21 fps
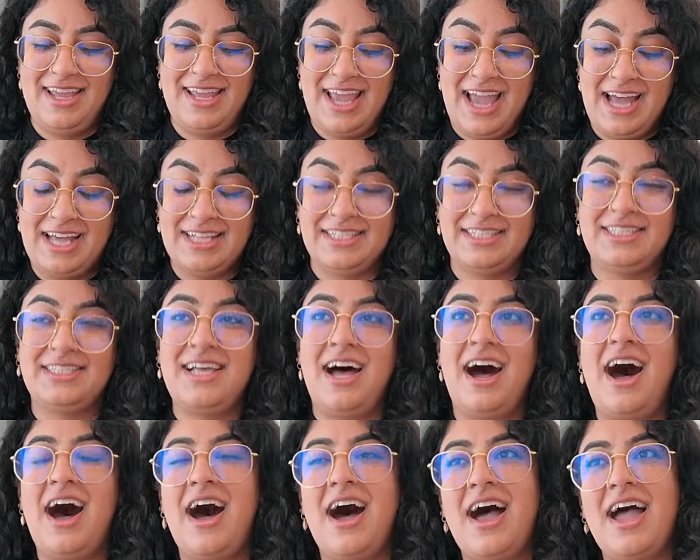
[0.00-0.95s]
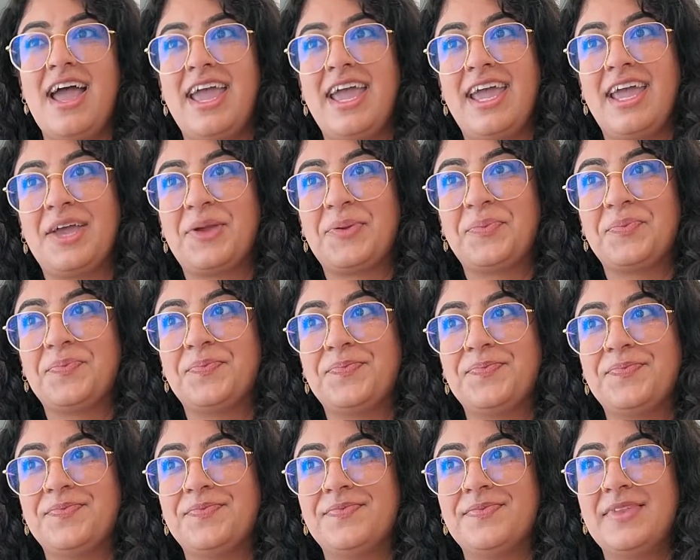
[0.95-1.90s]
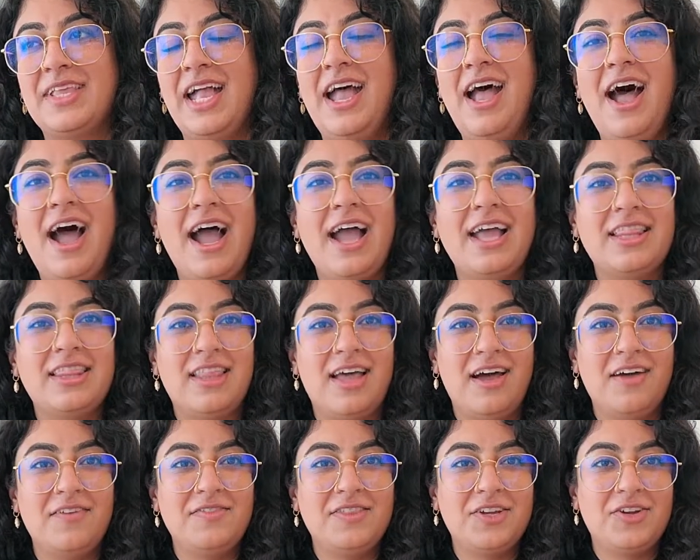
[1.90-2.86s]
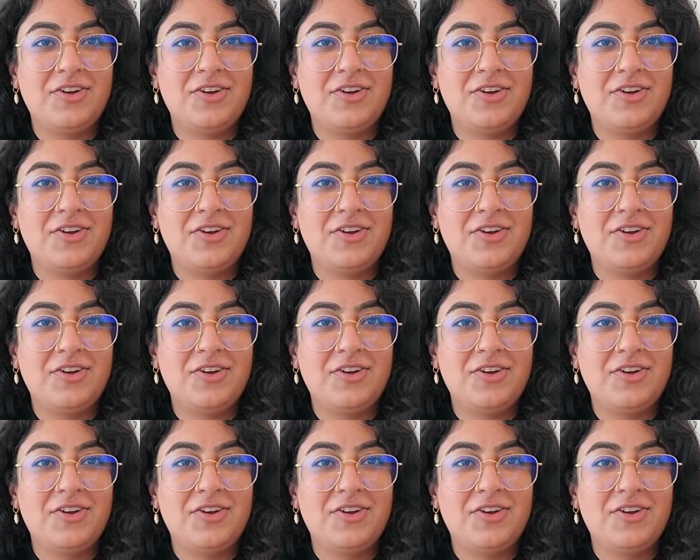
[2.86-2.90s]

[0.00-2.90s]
Yes, I love